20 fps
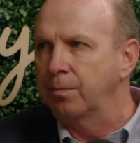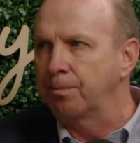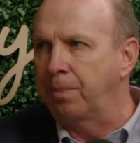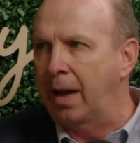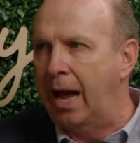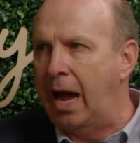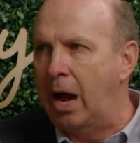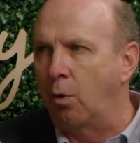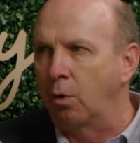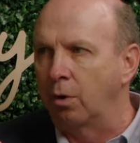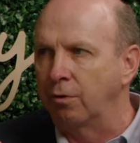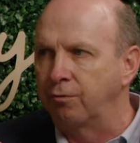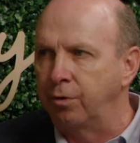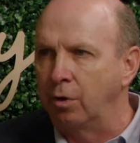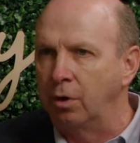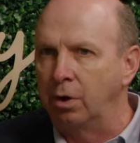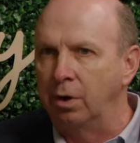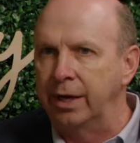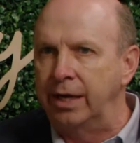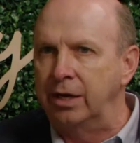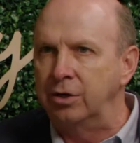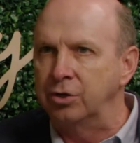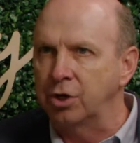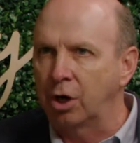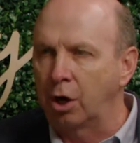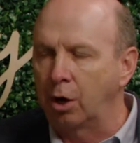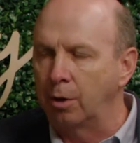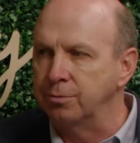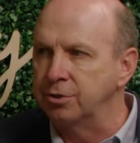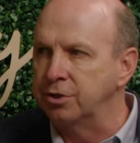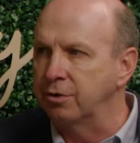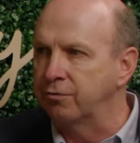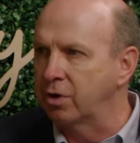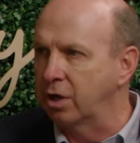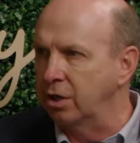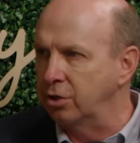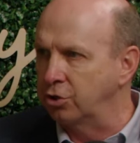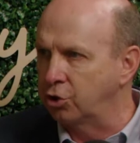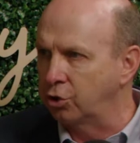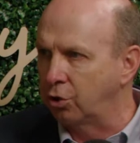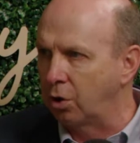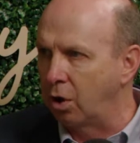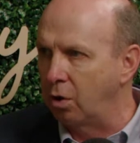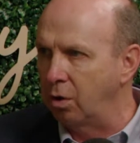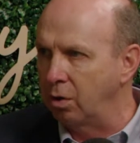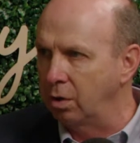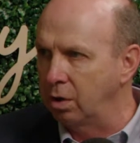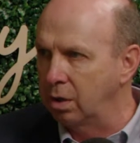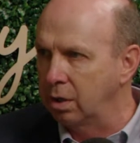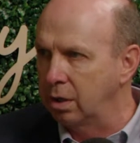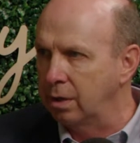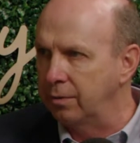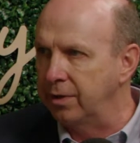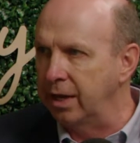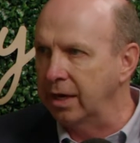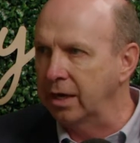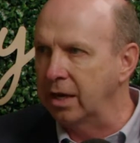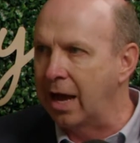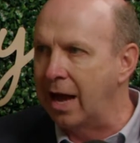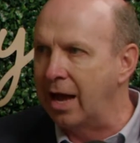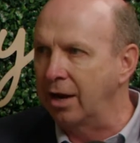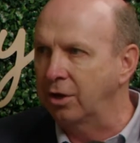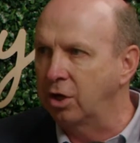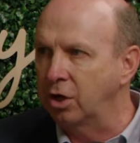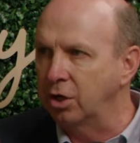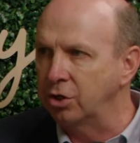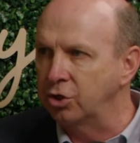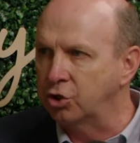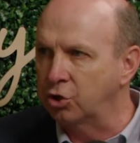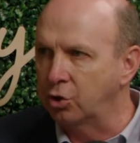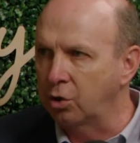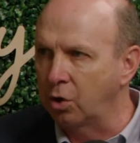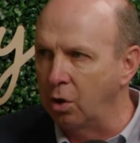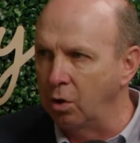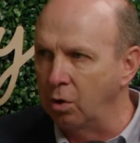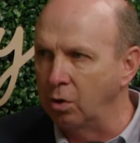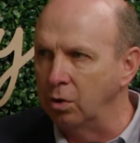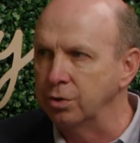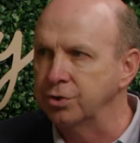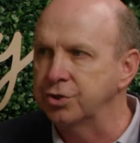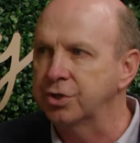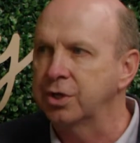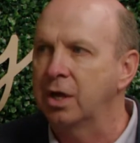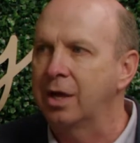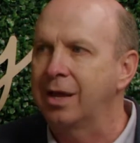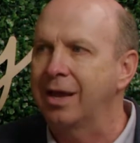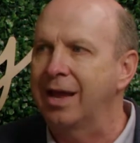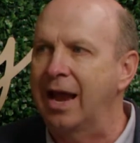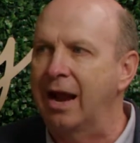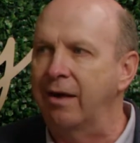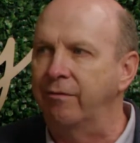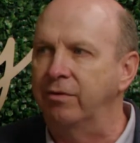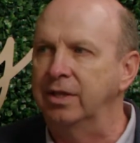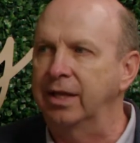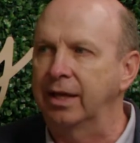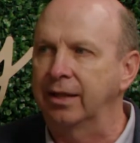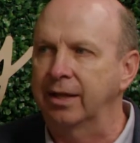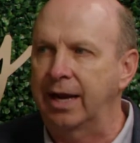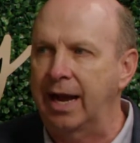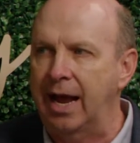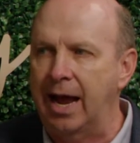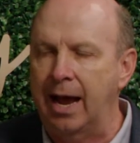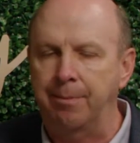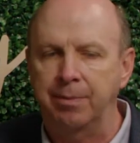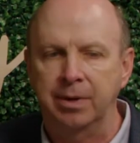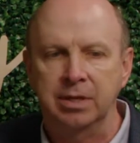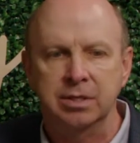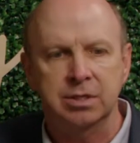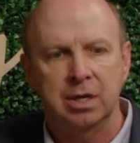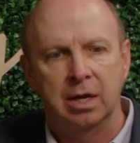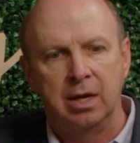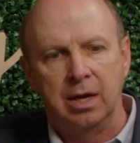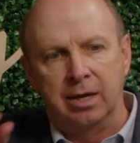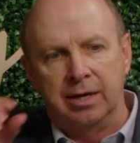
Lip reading: powerful in terms of control, that God controls everything that happens.